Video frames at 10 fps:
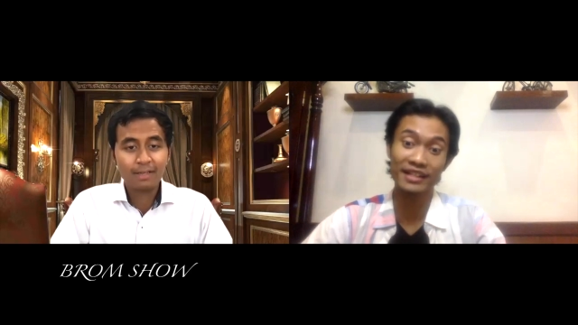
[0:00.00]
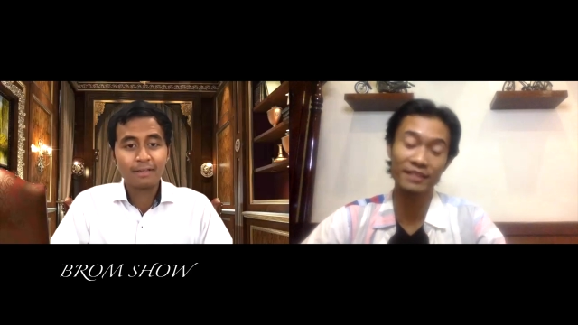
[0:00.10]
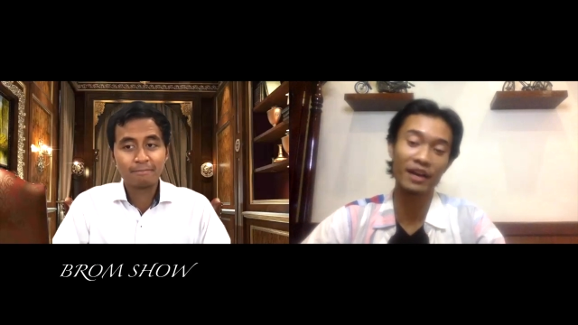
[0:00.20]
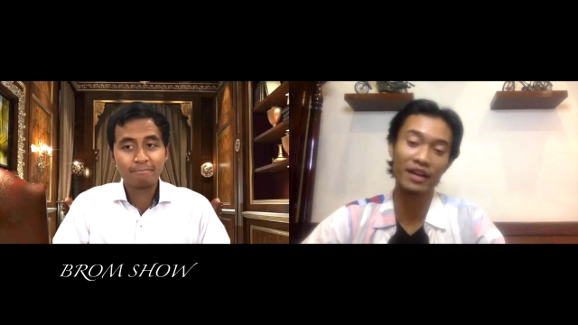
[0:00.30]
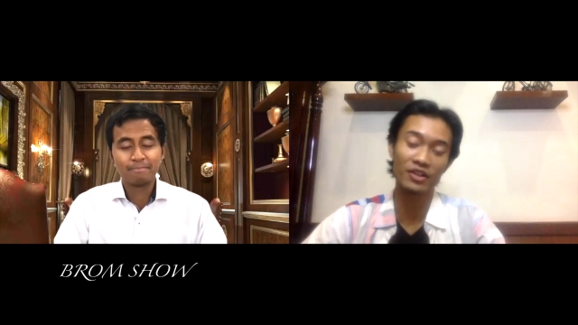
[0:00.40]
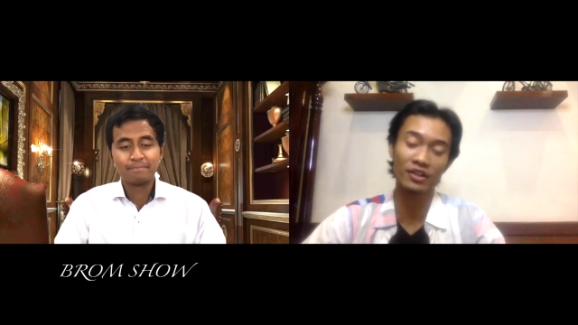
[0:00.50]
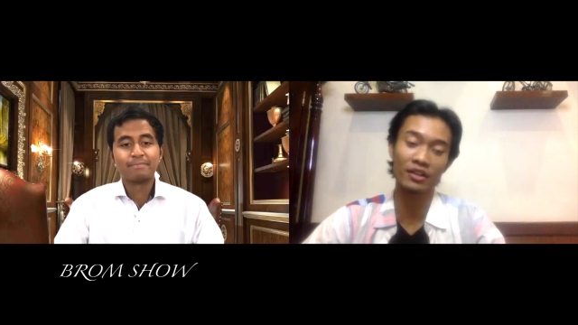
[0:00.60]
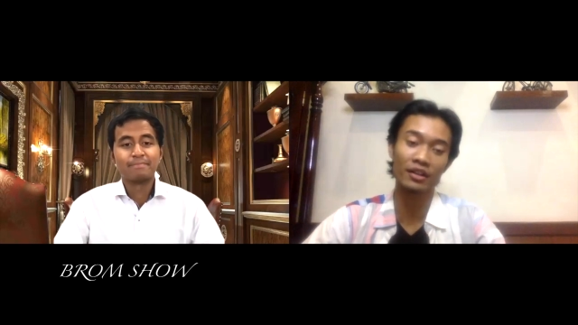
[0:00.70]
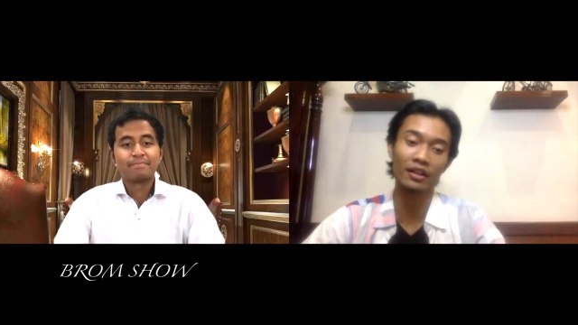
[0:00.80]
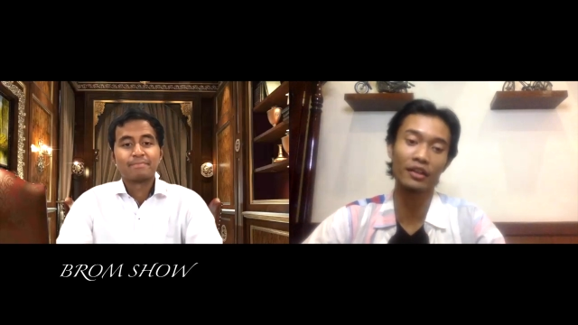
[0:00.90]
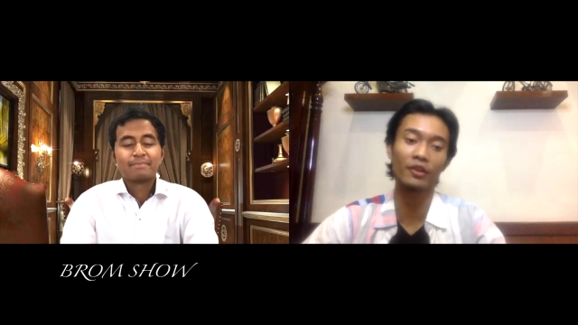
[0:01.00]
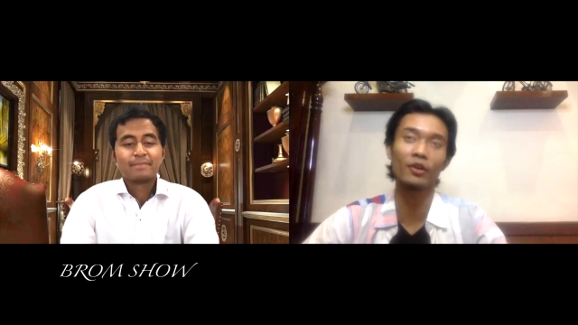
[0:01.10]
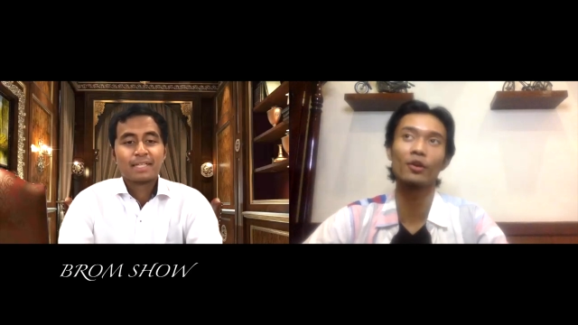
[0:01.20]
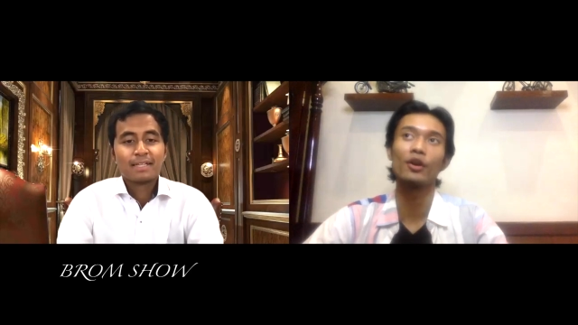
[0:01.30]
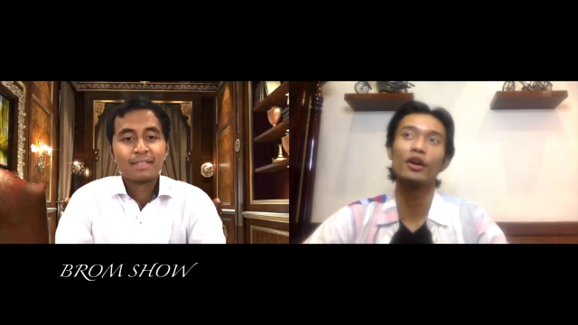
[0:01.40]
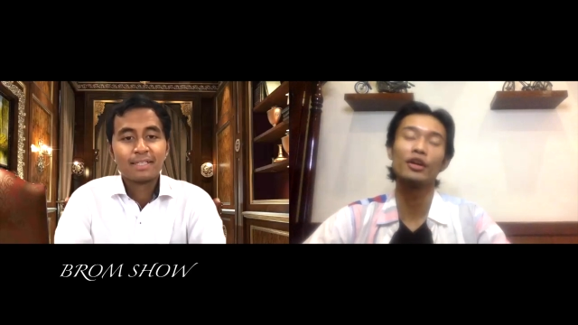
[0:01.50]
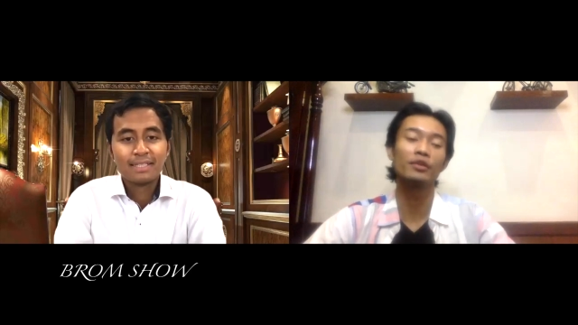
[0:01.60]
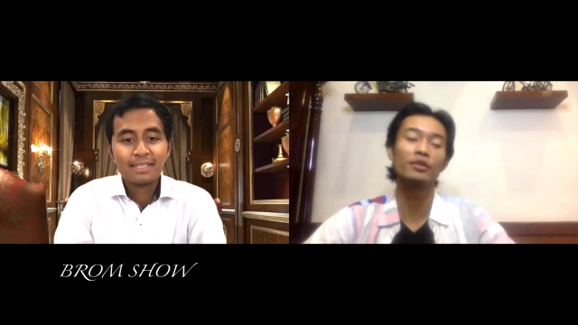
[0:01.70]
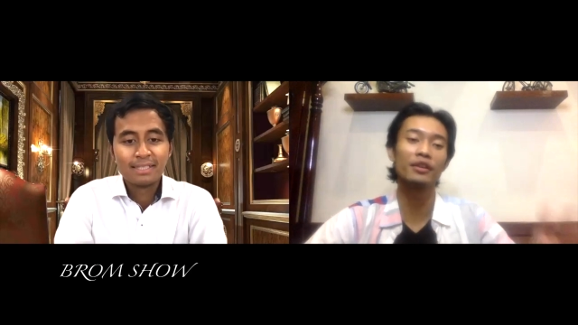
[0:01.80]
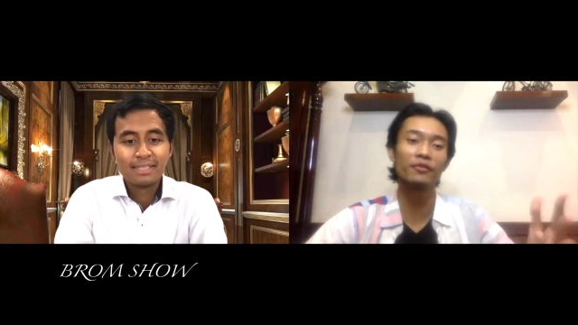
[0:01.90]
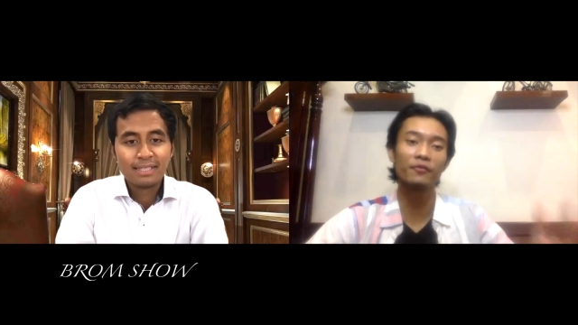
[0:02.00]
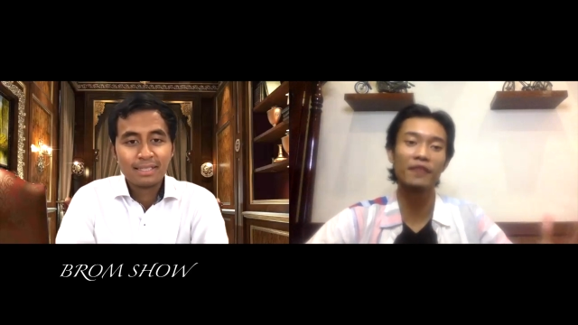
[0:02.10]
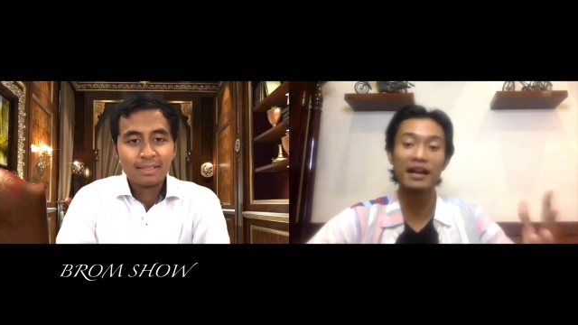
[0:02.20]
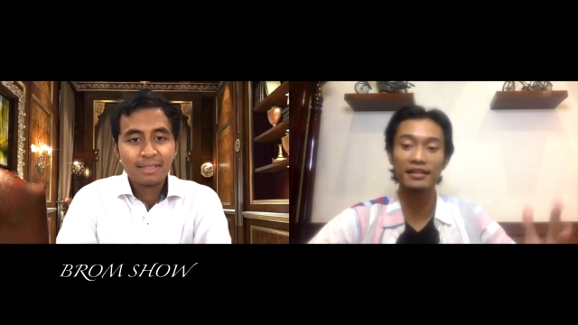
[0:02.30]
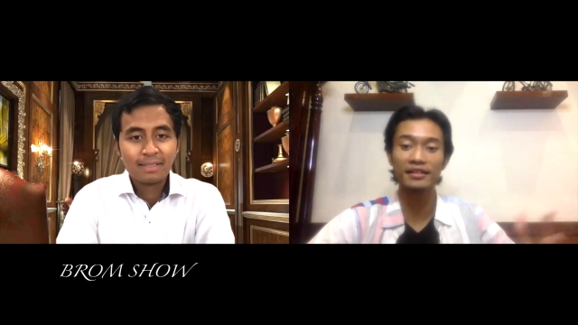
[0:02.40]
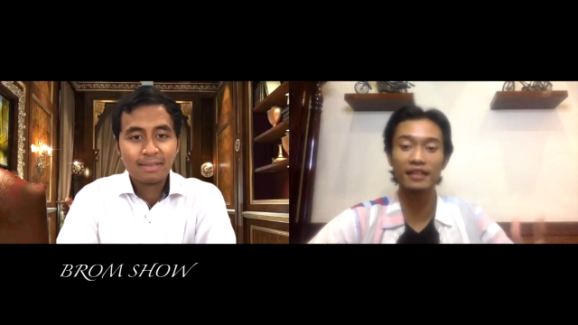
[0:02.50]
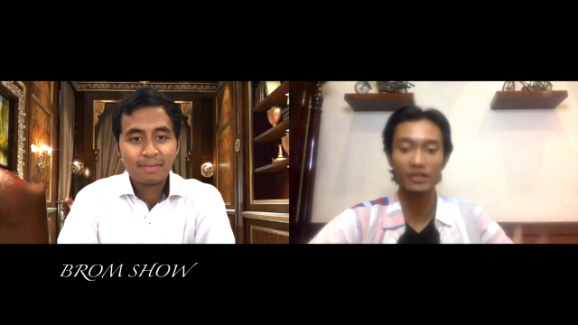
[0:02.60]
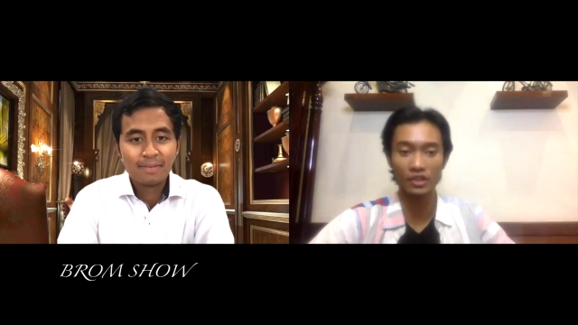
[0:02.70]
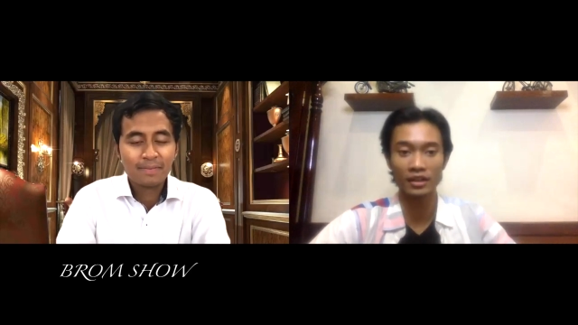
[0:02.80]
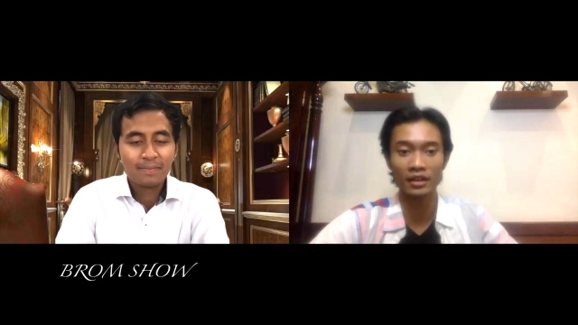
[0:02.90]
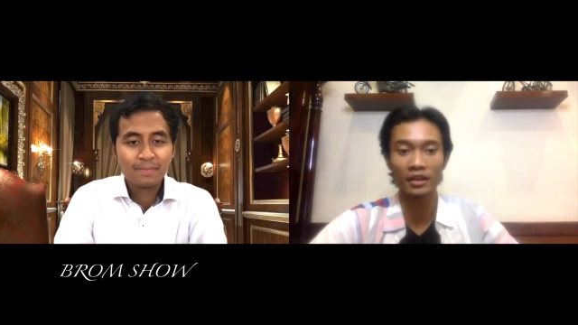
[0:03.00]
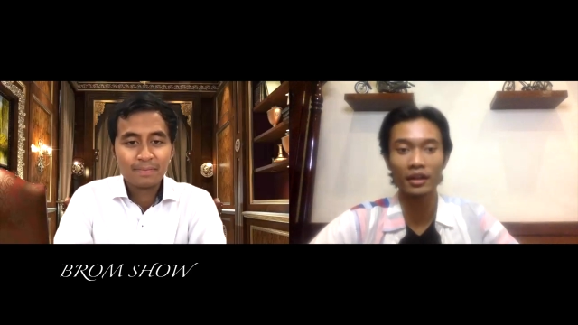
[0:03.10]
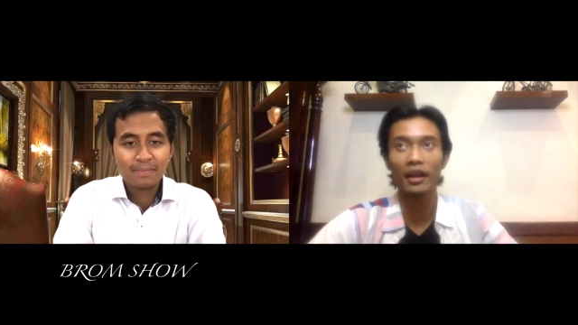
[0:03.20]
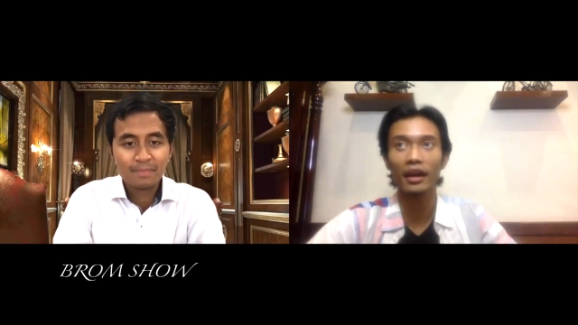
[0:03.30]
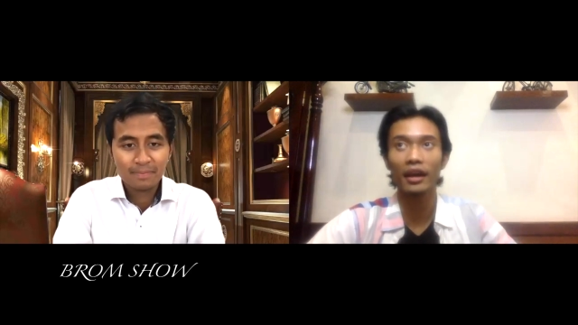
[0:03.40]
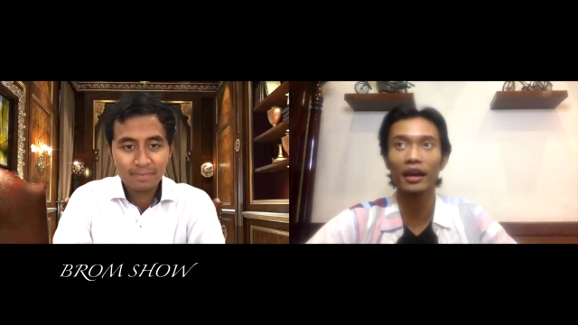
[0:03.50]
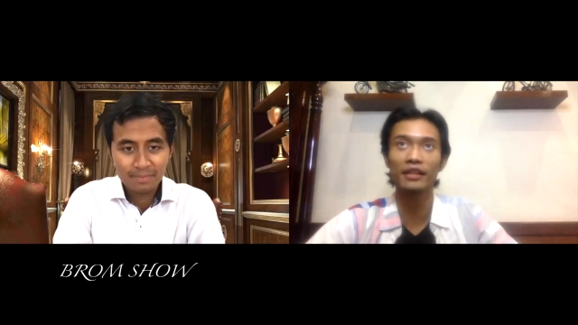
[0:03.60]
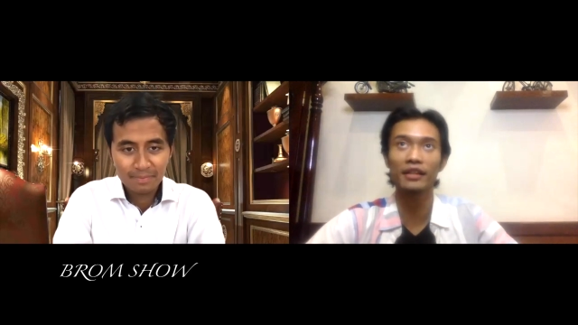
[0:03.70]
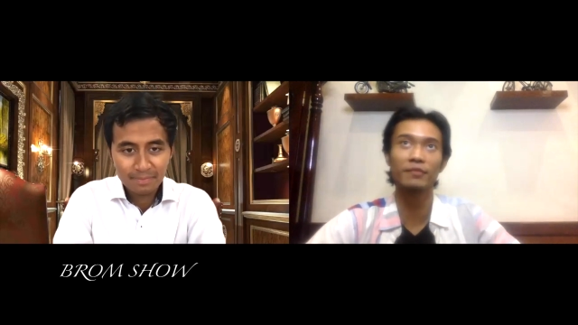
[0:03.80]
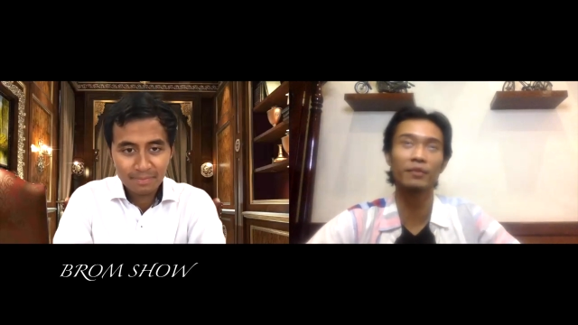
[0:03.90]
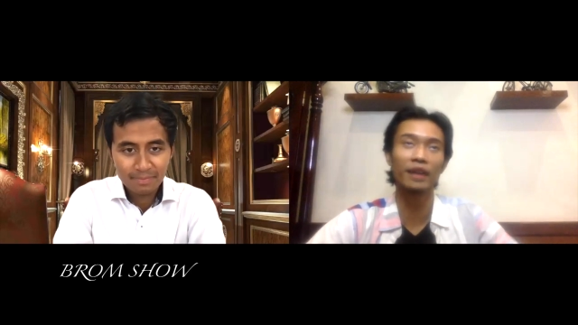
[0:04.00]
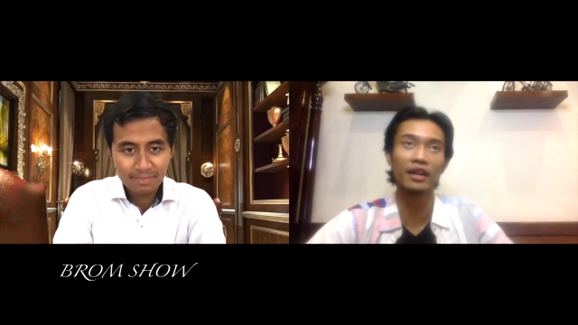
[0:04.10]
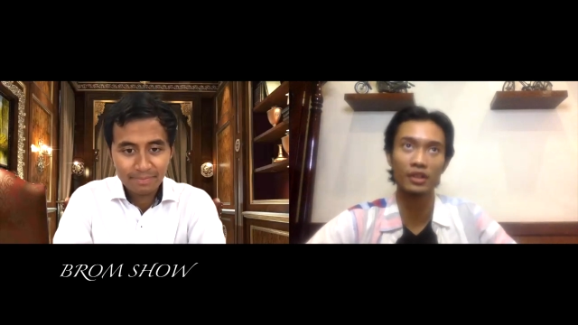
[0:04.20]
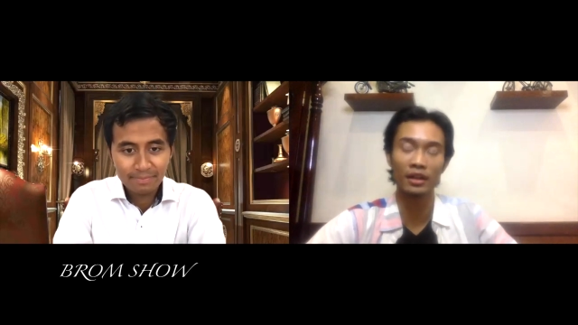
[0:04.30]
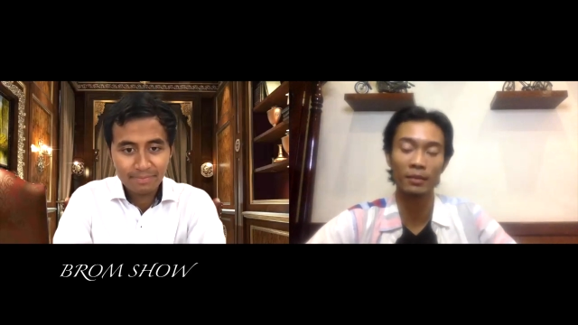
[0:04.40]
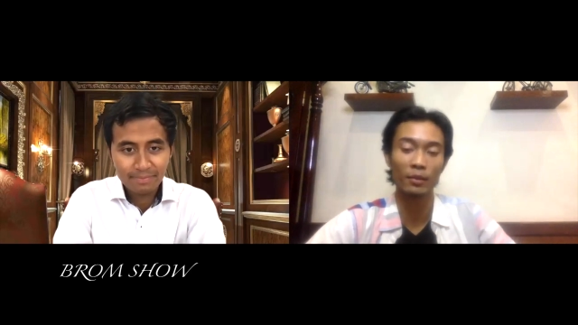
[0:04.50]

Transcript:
Speaker 1: inspirational. You know, you give us such an inspiration,